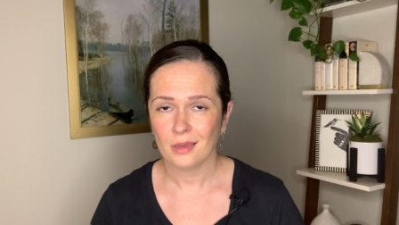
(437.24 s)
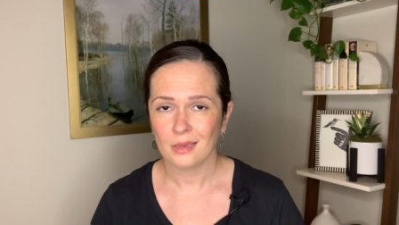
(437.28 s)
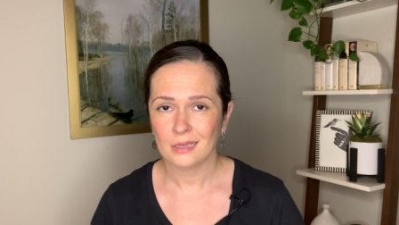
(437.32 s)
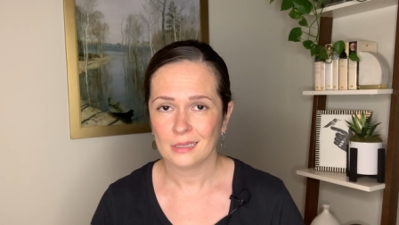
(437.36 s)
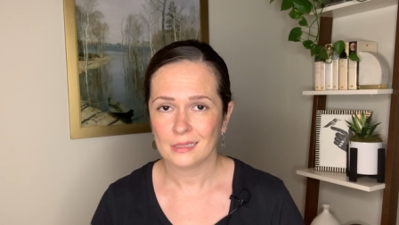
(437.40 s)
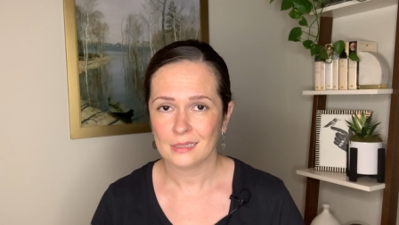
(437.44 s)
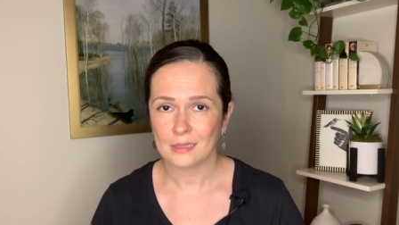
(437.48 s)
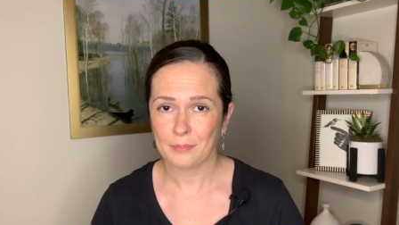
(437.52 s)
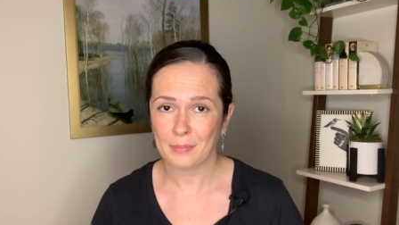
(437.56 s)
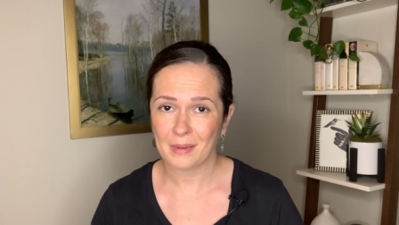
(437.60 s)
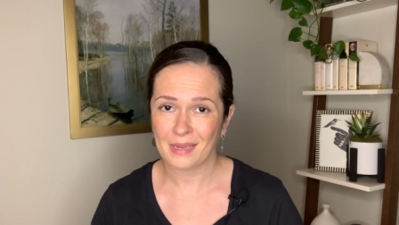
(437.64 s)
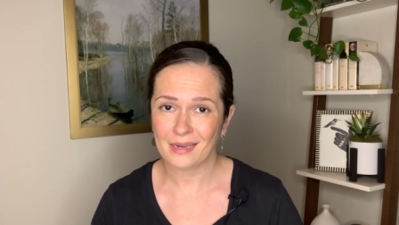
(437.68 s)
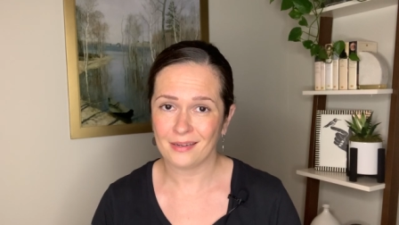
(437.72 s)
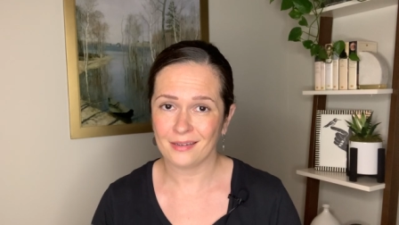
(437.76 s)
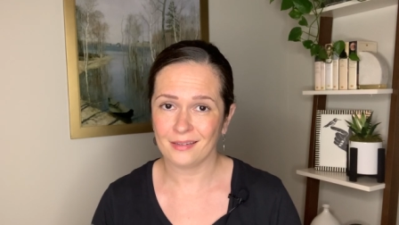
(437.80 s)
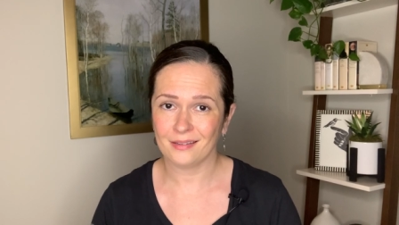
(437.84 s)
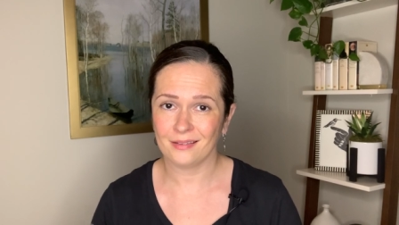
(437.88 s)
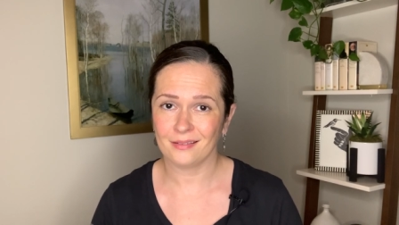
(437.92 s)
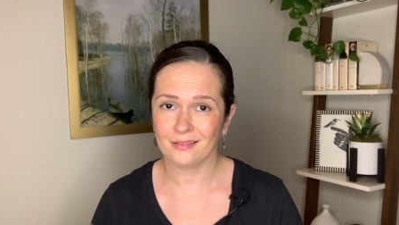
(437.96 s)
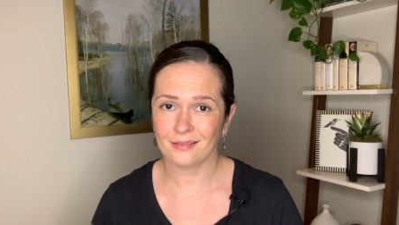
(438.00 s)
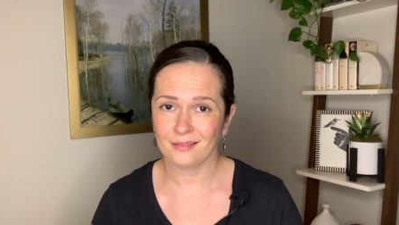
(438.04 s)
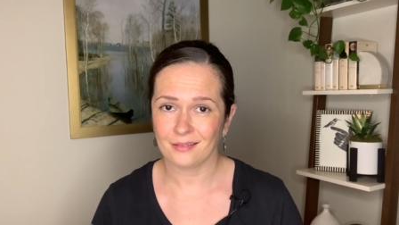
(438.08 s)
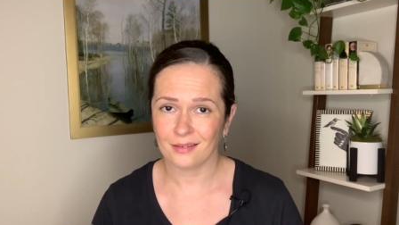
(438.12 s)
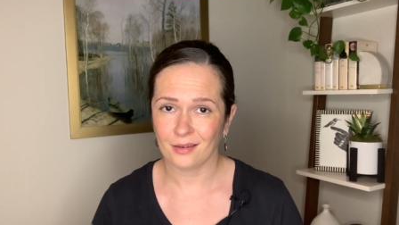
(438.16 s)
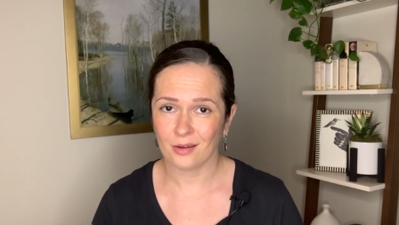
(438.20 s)

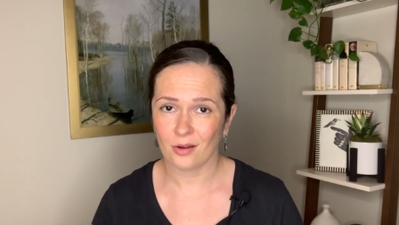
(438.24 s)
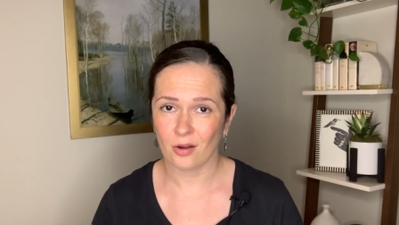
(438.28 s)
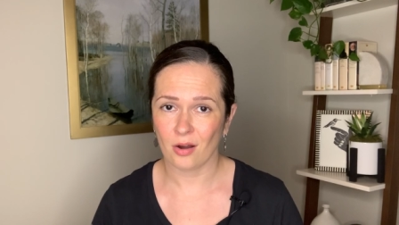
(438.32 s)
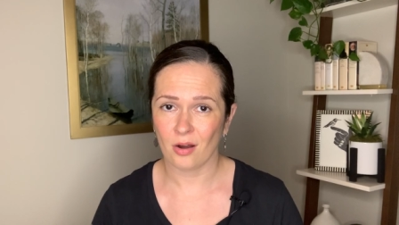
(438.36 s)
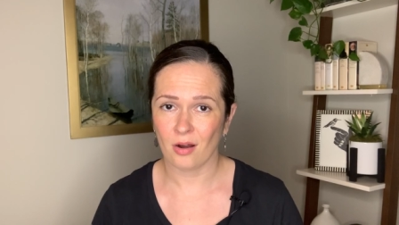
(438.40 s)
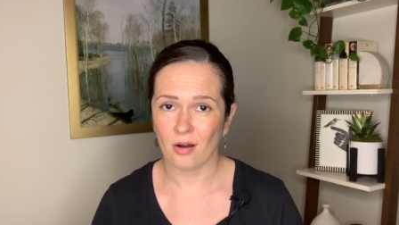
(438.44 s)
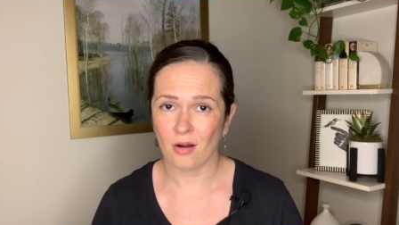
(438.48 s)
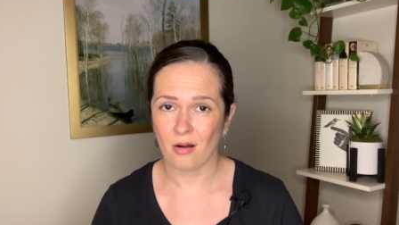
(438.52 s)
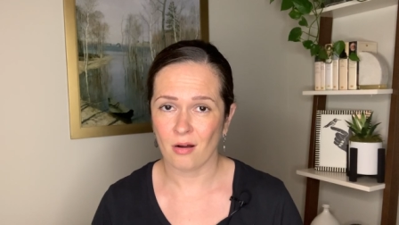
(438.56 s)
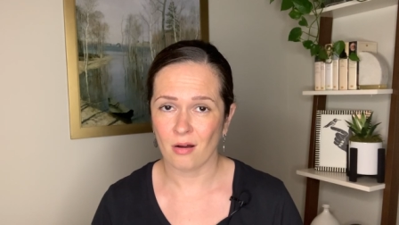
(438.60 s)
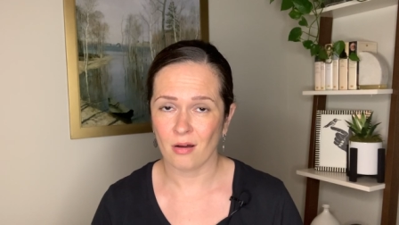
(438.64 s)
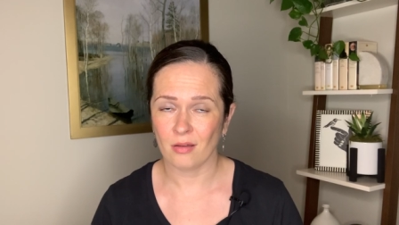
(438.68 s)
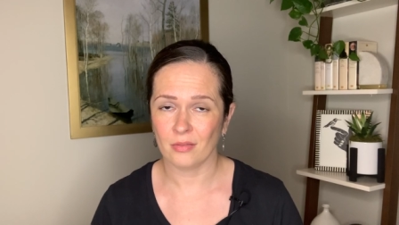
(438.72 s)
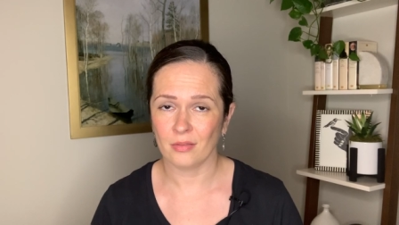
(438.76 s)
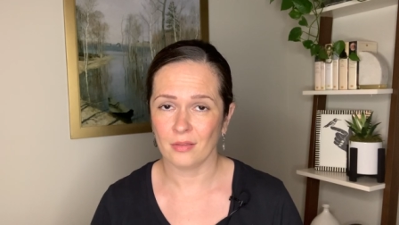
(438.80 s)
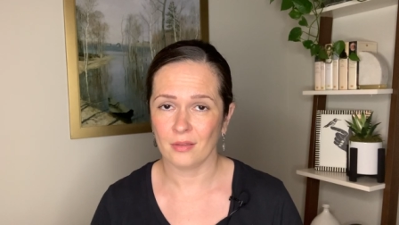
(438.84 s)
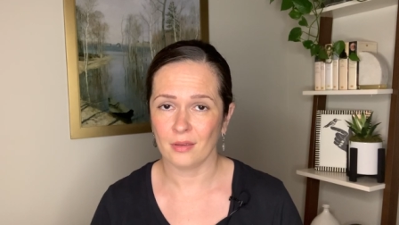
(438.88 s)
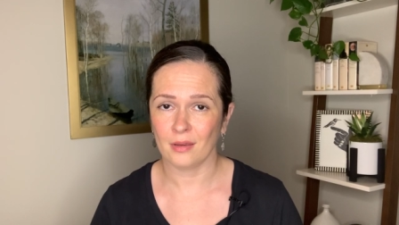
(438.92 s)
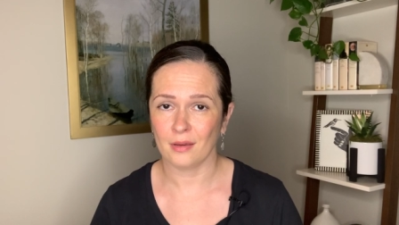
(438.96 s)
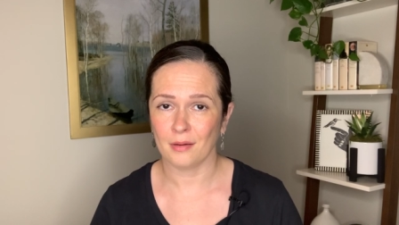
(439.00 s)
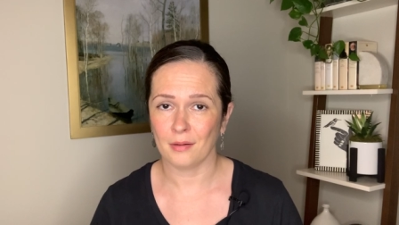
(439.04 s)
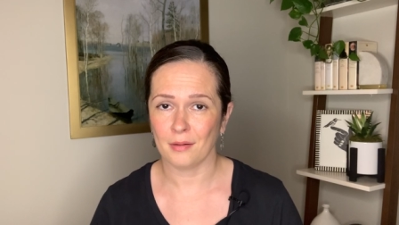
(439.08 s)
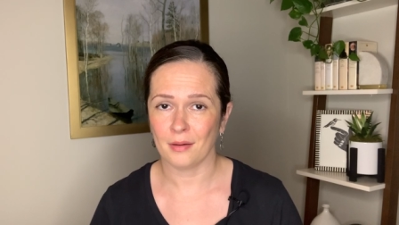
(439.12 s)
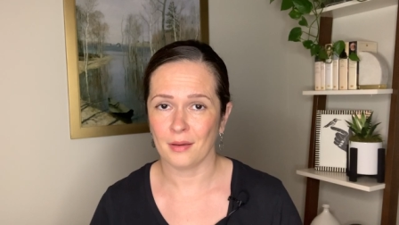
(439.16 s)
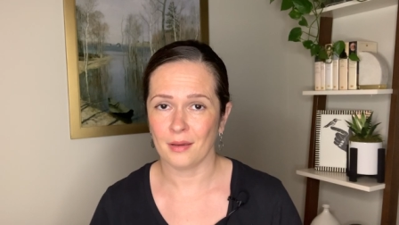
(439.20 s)
depending on
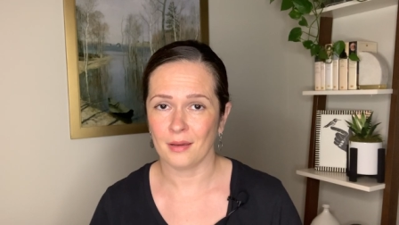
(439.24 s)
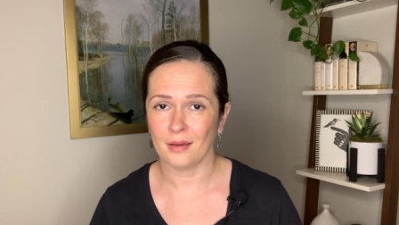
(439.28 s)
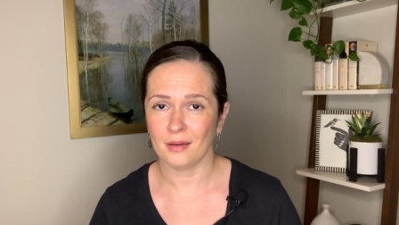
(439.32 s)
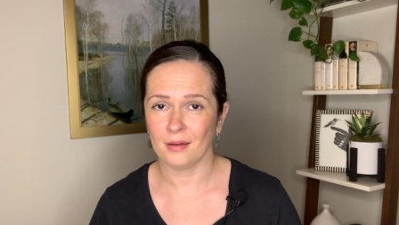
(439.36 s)
the